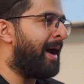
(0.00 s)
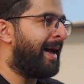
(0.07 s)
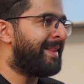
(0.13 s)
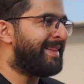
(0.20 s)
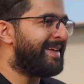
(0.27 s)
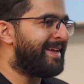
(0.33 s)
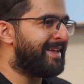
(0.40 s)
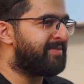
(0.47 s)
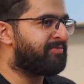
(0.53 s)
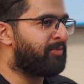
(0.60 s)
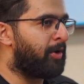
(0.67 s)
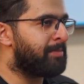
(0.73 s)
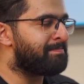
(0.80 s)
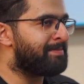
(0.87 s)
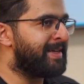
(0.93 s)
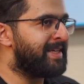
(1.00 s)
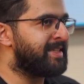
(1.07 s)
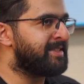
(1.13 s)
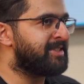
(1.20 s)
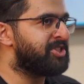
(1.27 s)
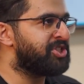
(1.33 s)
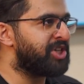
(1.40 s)
And it won't
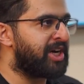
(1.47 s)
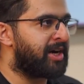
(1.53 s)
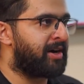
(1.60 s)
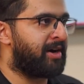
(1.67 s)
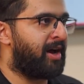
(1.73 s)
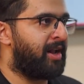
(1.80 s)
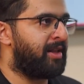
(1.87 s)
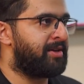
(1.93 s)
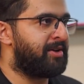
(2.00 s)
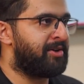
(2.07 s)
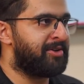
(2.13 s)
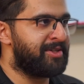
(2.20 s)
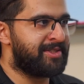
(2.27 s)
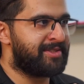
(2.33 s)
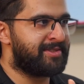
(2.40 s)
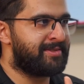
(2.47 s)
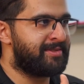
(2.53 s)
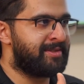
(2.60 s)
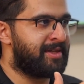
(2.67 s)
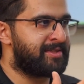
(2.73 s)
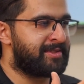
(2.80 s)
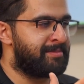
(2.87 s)
be general, it's
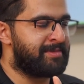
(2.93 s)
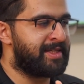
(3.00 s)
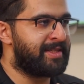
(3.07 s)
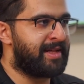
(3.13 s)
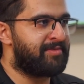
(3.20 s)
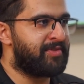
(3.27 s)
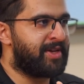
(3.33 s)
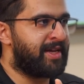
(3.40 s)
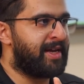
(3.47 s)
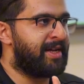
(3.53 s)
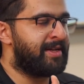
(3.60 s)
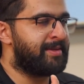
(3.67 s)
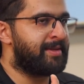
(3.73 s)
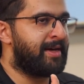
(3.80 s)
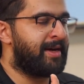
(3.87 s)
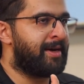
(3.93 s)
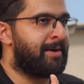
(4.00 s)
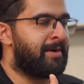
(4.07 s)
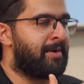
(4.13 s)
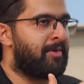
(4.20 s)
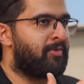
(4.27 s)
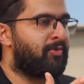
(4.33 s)
not something that we can
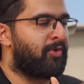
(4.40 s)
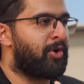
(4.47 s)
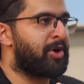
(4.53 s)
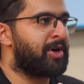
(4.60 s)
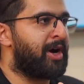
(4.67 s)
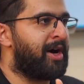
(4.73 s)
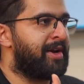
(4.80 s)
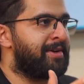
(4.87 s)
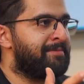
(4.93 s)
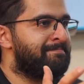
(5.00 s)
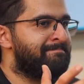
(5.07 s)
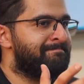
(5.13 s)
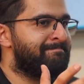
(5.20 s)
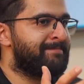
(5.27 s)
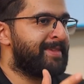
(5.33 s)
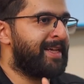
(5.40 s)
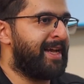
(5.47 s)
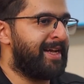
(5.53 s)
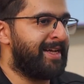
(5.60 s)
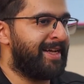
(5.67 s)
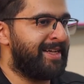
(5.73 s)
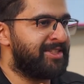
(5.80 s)
work on
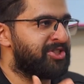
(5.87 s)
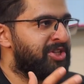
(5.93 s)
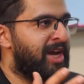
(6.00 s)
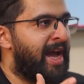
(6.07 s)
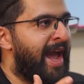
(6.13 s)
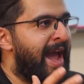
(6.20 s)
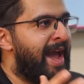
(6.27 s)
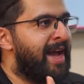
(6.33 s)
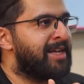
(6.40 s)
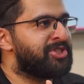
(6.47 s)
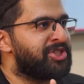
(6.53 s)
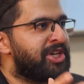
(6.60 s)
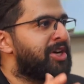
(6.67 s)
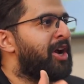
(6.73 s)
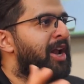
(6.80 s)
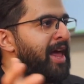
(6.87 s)
a general